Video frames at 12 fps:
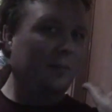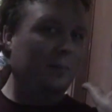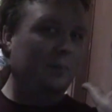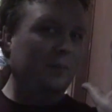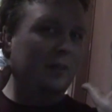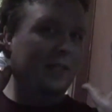up
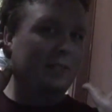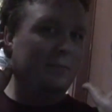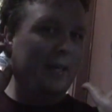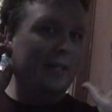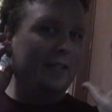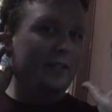
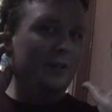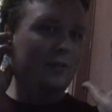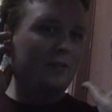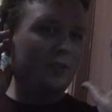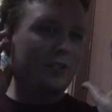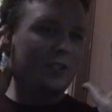expanded
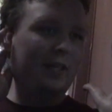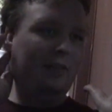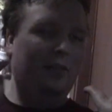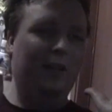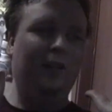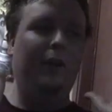universes
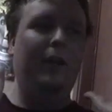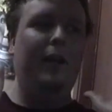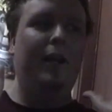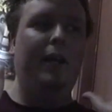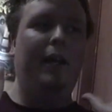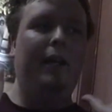out there.
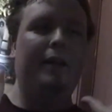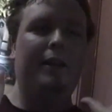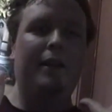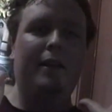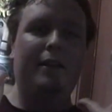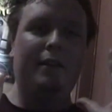
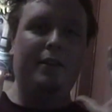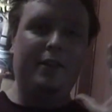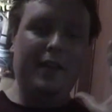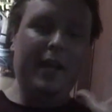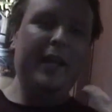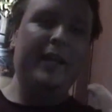
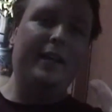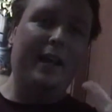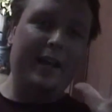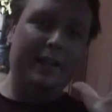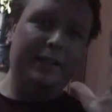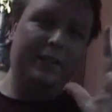They
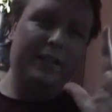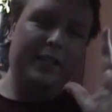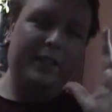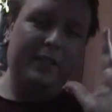had